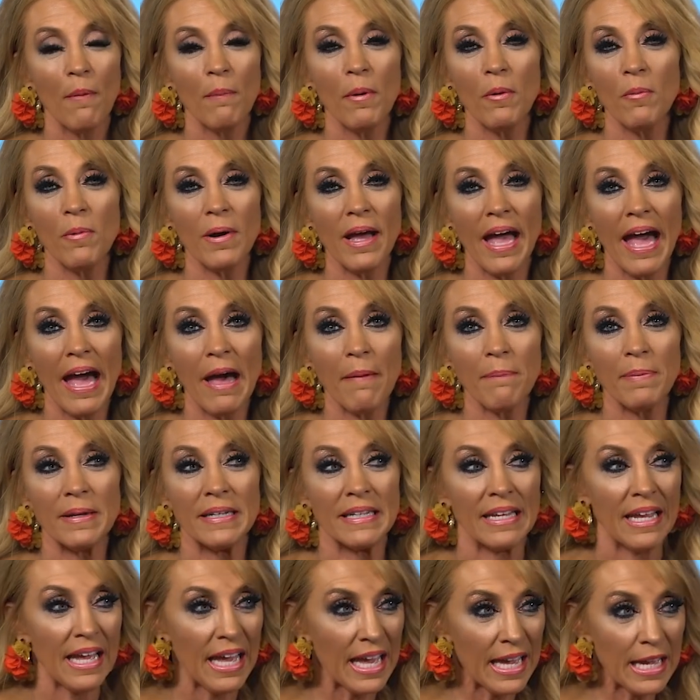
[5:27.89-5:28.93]
But what
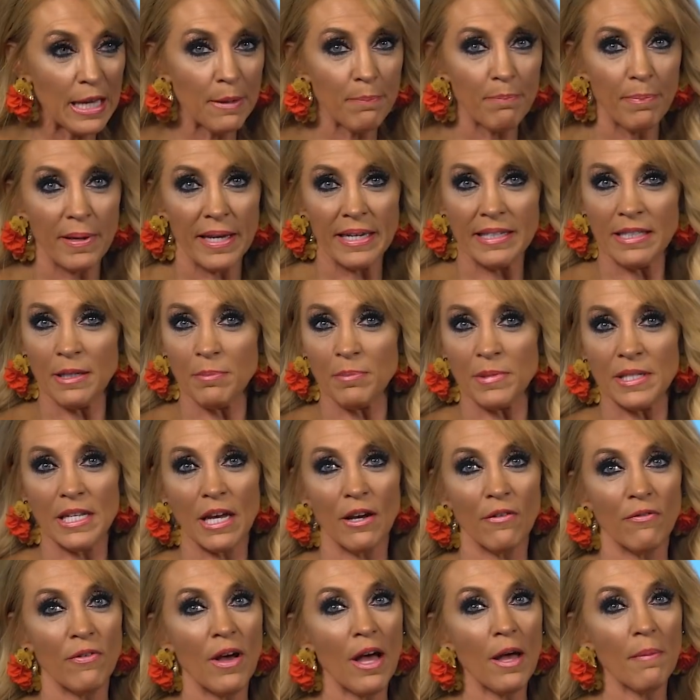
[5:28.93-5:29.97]
happened? He picked
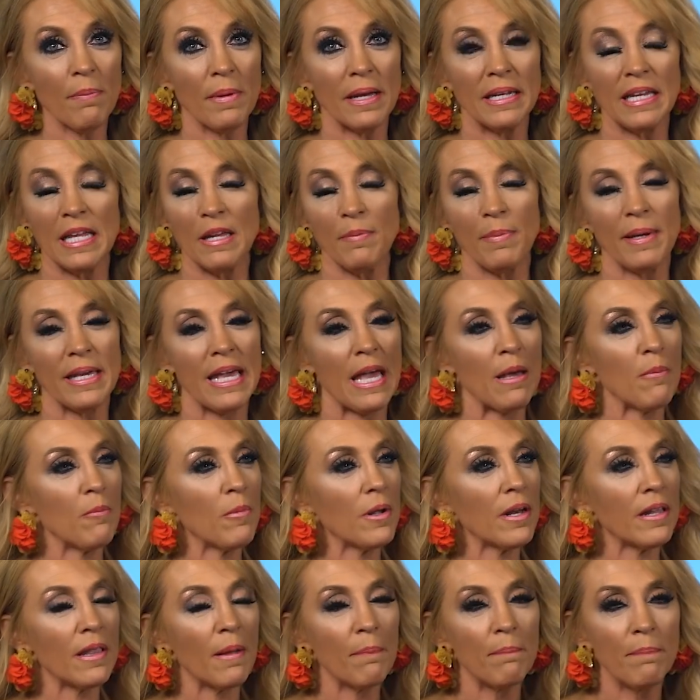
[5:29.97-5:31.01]
himself up and he became
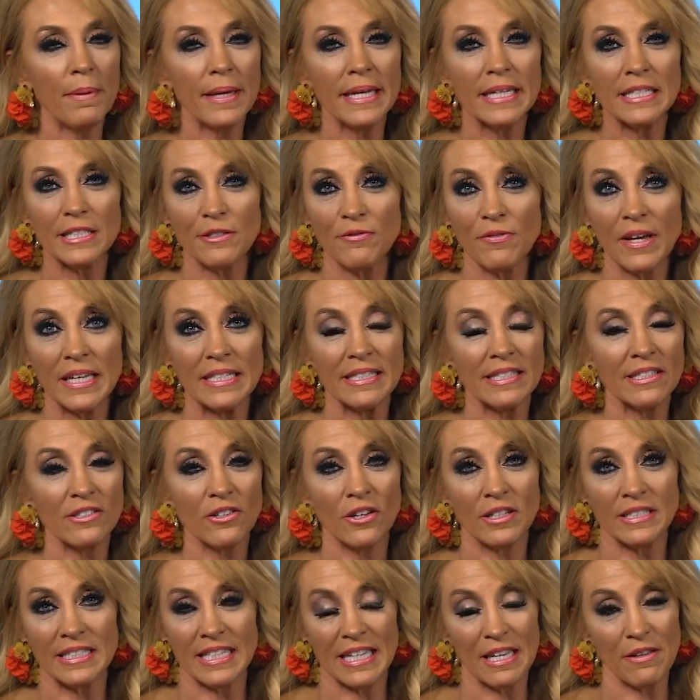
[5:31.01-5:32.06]
one of the biggest faces
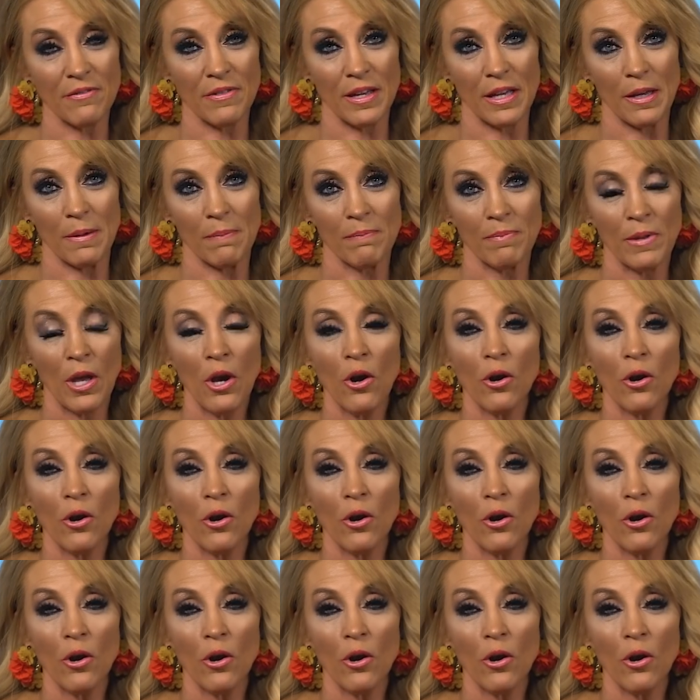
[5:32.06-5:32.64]
on T V.